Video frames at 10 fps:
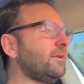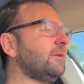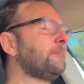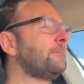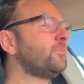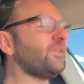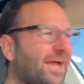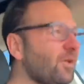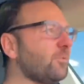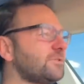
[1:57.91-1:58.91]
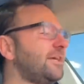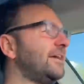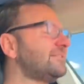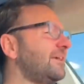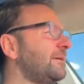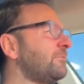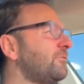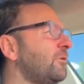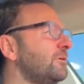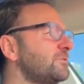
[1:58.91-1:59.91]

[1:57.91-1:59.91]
What the hell was I saying before?